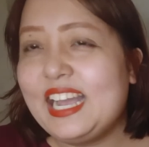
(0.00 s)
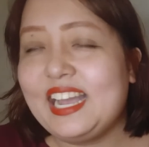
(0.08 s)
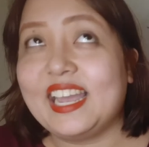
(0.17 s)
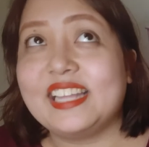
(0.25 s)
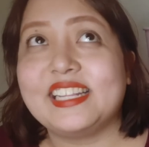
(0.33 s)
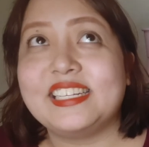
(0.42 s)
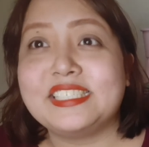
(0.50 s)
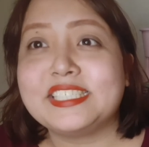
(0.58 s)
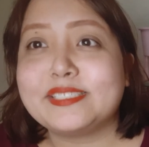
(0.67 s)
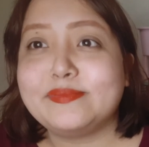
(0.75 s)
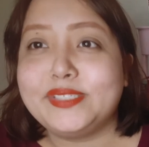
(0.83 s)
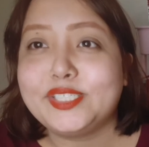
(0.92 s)
and I'll
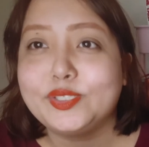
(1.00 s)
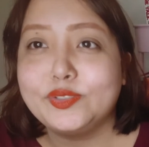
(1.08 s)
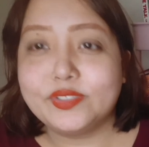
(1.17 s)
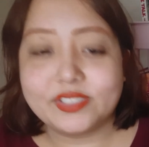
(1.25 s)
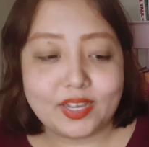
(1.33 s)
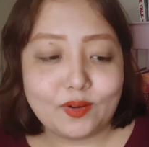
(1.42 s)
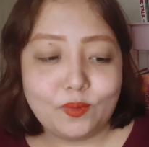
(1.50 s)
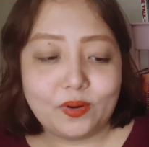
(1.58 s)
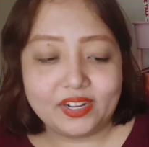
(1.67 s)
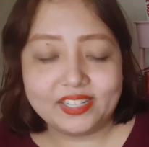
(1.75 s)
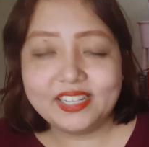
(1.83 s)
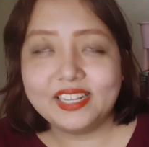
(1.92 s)
just be choosing
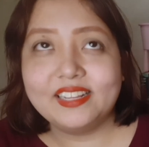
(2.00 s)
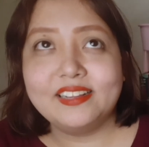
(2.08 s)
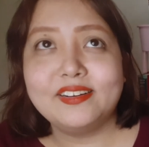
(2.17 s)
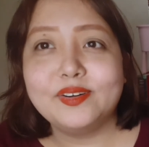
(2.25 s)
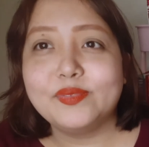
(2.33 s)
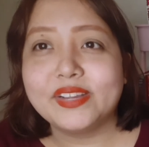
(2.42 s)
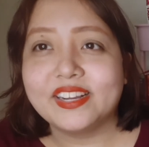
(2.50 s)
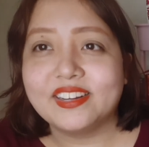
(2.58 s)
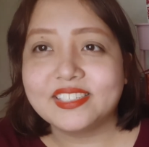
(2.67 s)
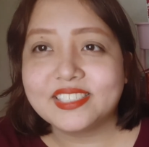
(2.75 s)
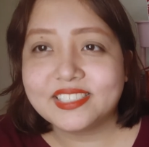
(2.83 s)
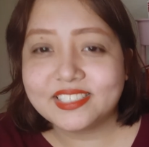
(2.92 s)
1. Oh my
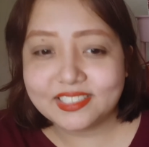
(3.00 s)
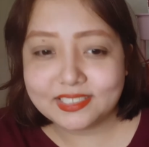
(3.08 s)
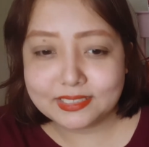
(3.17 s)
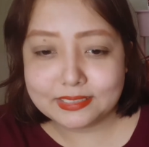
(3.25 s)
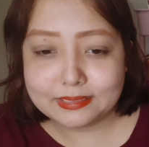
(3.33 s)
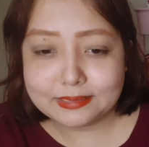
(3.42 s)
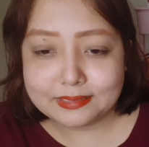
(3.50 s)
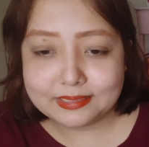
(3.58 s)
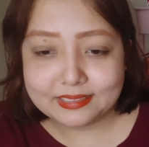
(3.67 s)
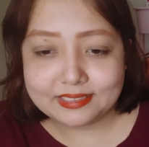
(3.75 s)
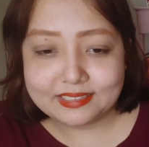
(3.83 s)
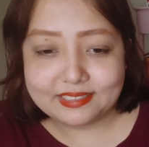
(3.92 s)
gosh.
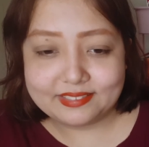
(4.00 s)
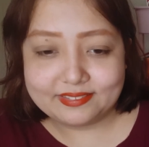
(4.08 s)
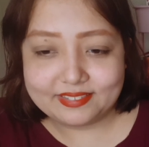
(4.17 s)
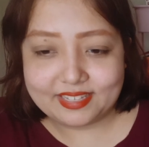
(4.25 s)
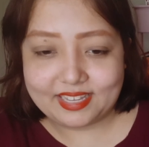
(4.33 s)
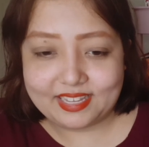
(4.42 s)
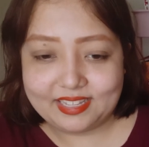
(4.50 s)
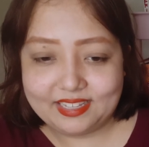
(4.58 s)
Okay.